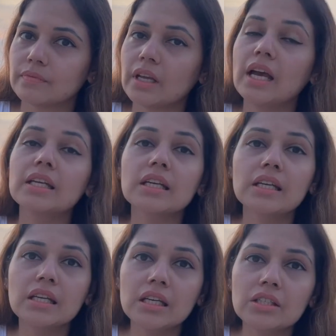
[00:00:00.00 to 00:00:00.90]
And
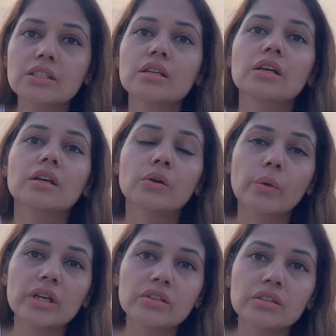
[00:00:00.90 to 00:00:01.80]
each
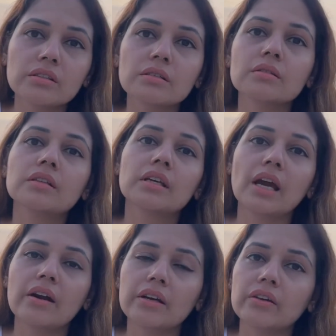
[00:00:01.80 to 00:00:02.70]
question
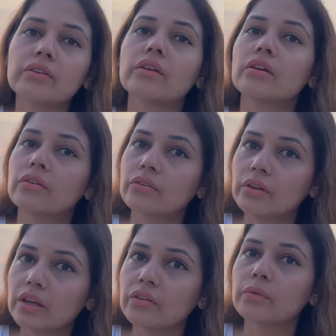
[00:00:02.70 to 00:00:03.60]
carries
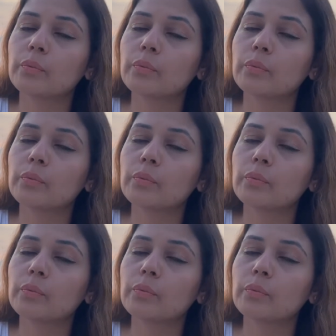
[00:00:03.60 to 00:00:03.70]
6